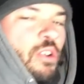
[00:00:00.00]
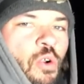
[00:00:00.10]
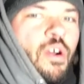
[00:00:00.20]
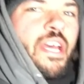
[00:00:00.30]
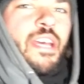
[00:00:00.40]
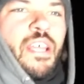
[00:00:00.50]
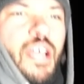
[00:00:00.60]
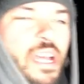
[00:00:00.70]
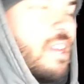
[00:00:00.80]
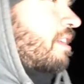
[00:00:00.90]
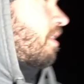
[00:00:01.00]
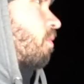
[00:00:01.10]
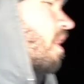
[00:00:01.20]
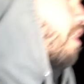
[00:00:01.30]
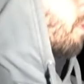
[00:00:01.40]
gonna go ahead,
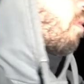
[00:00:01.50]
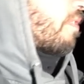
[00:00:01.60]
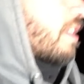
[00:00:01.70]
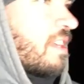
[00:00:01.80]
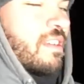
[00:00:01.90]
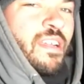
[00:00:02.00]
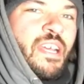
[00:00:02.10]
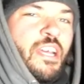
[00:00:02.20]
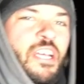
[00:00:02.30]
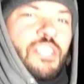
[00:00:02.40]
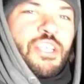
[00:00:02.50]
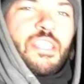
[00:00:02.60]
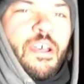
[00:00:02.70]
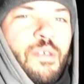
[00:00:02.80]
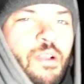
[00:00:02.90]
walk on over there and check
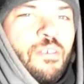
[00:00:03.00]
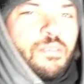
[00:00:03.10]
that one out.